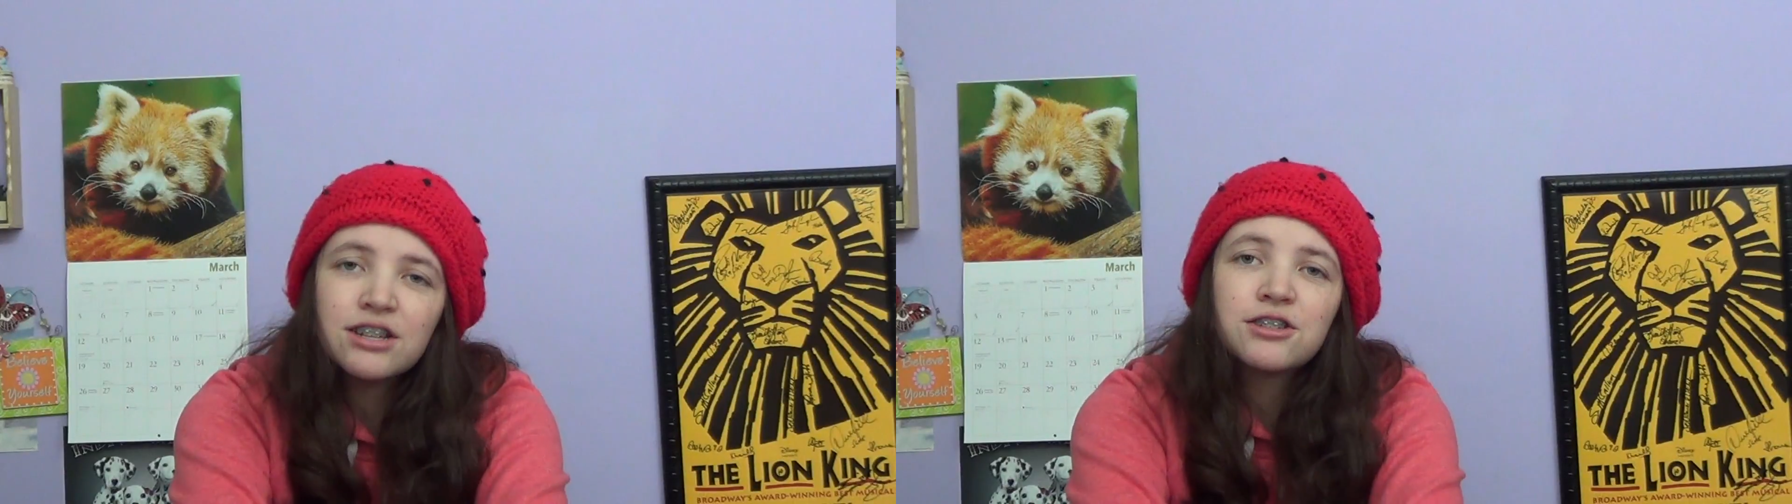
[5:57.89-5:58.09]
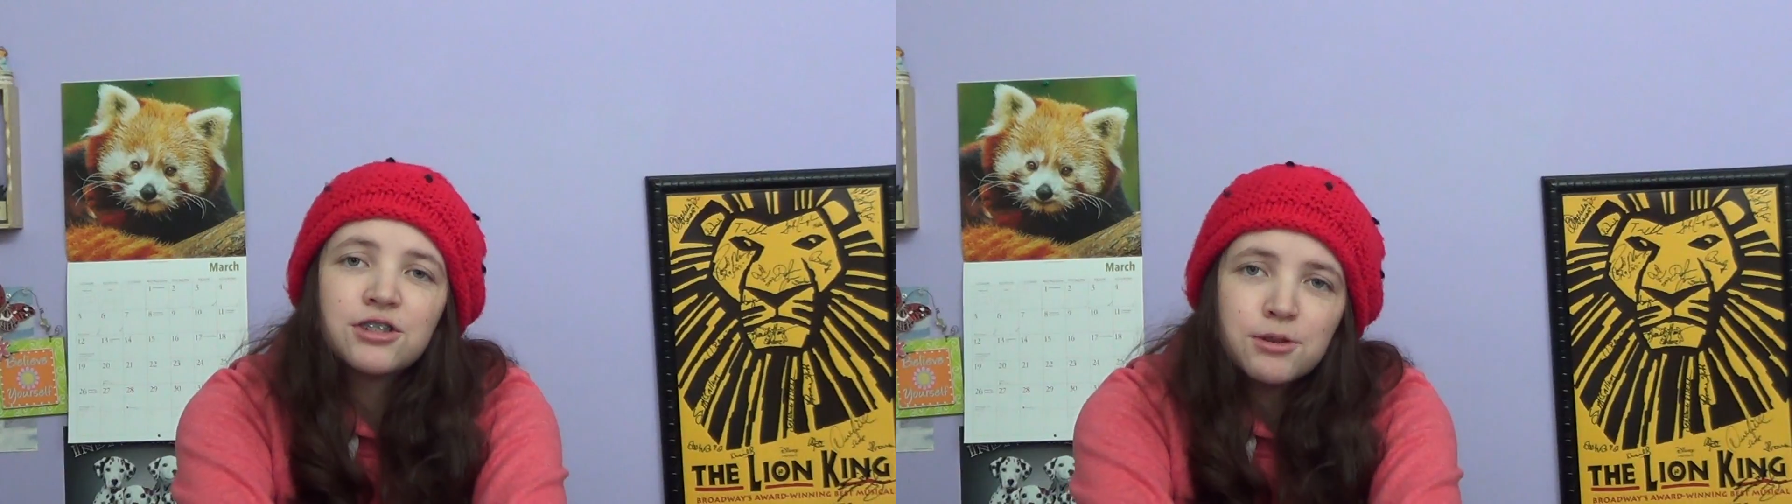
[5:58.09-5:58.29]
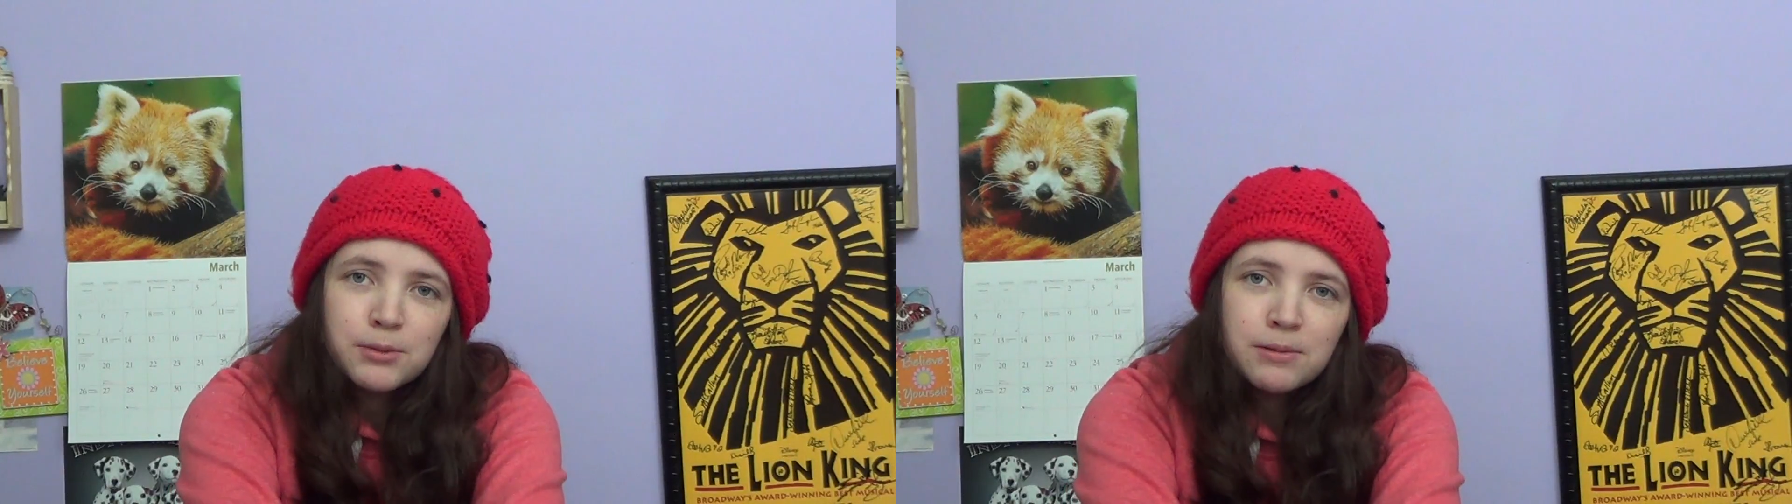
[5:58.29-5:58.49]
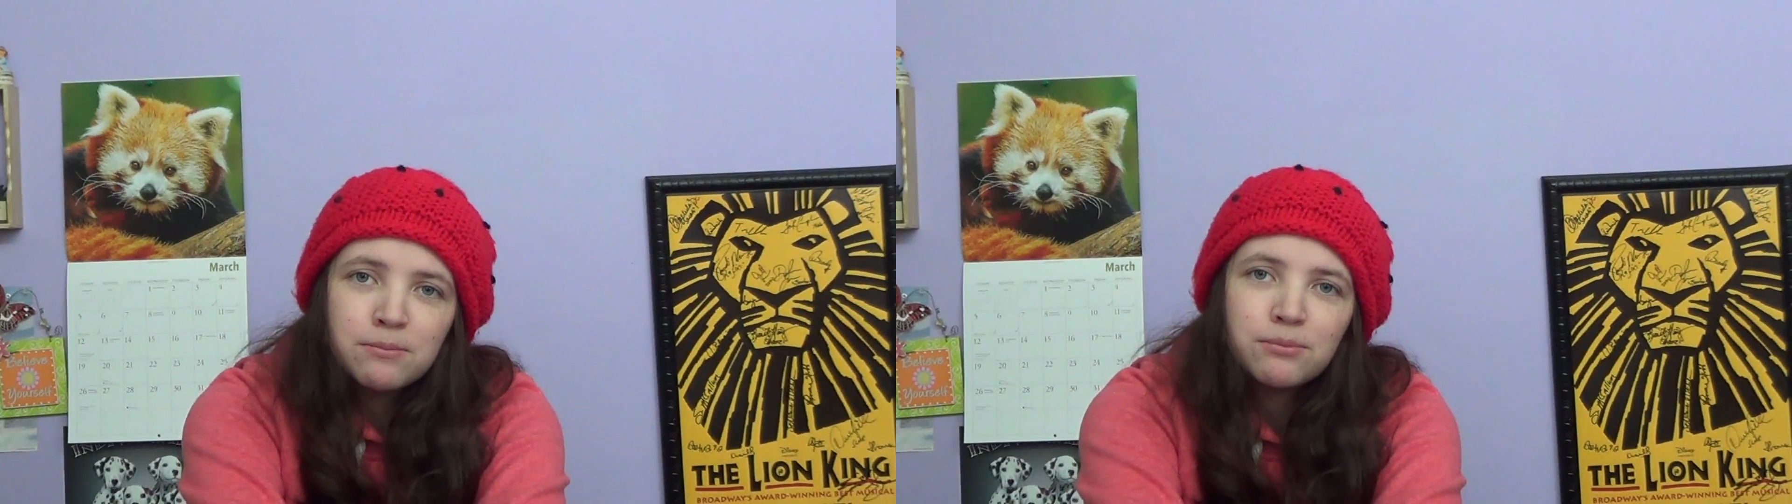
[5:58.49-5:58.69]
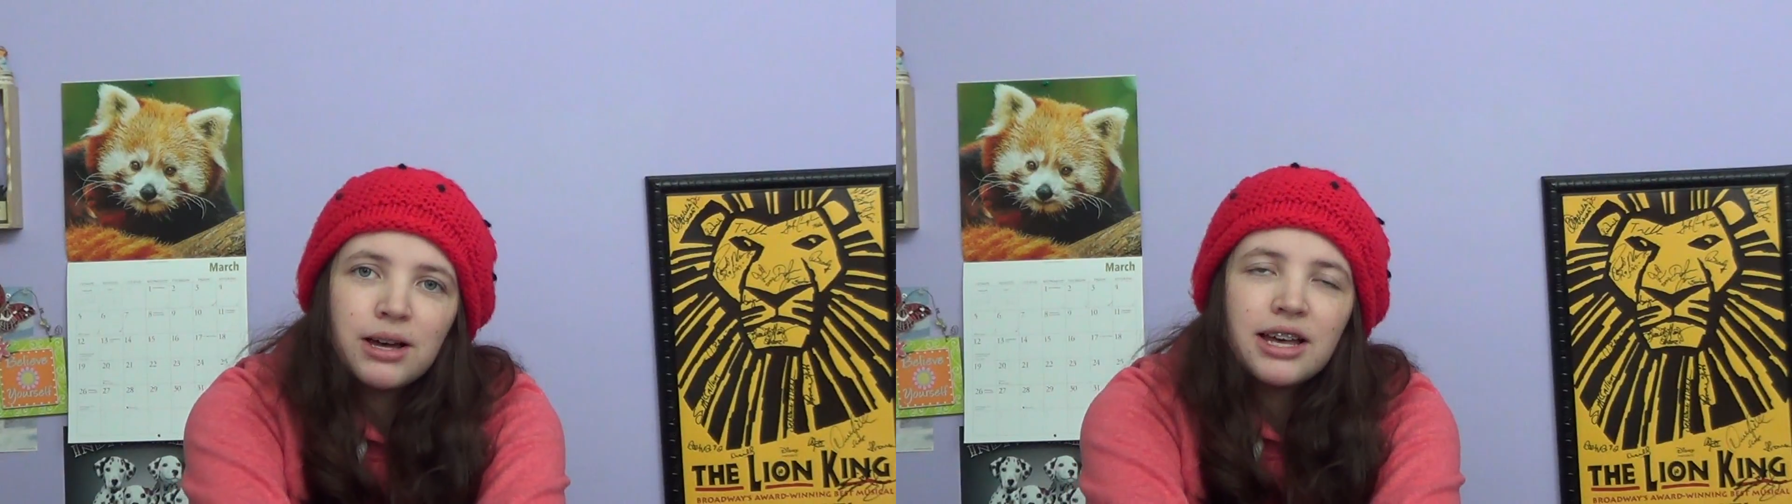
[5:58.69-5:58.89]
sound stupid,
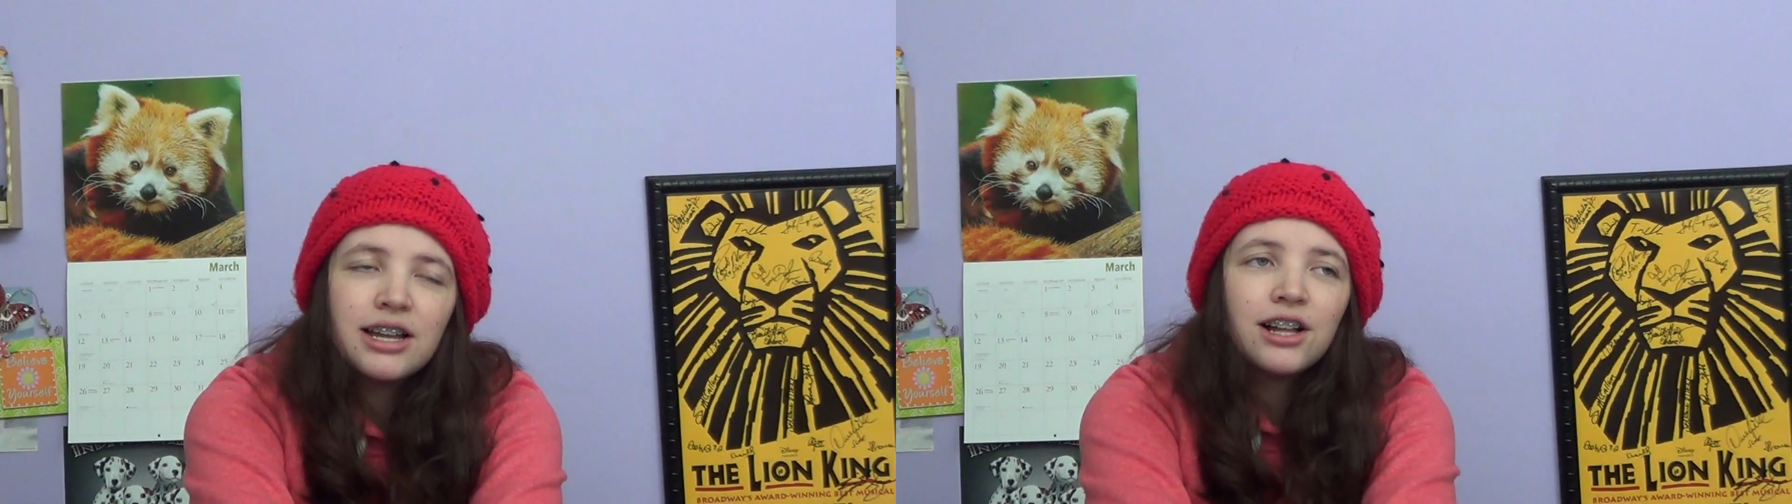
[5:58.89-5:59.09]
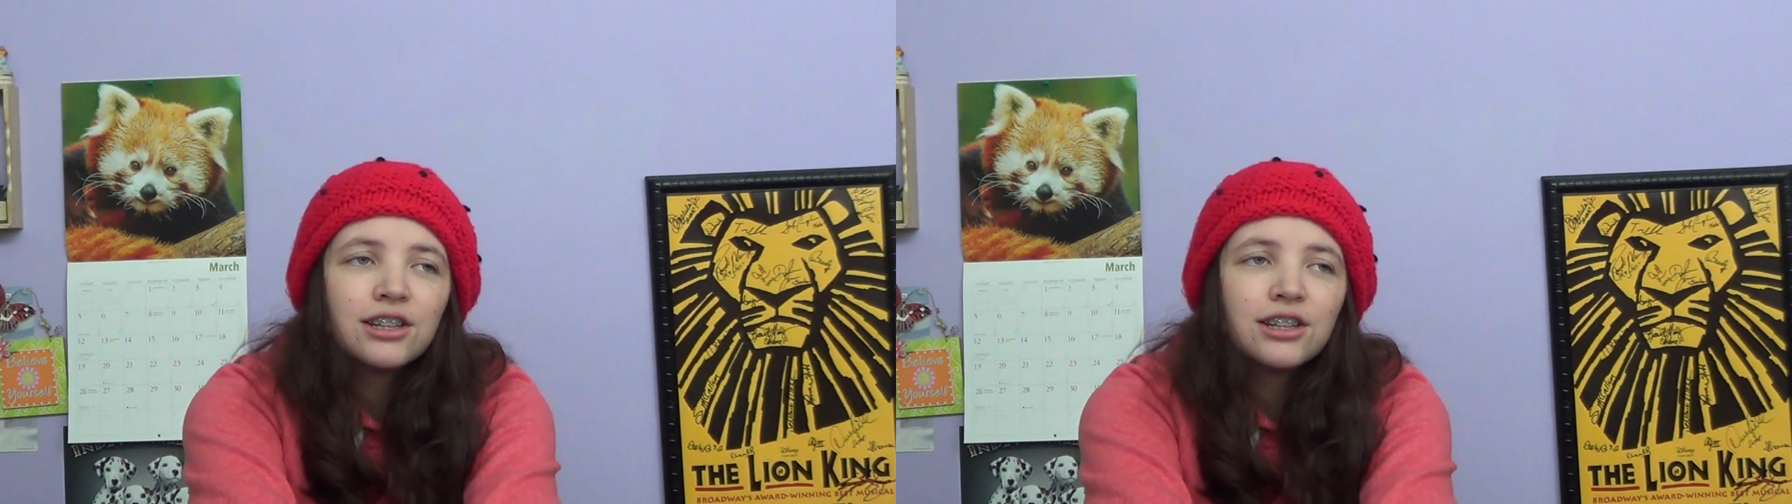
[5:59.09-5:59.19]
but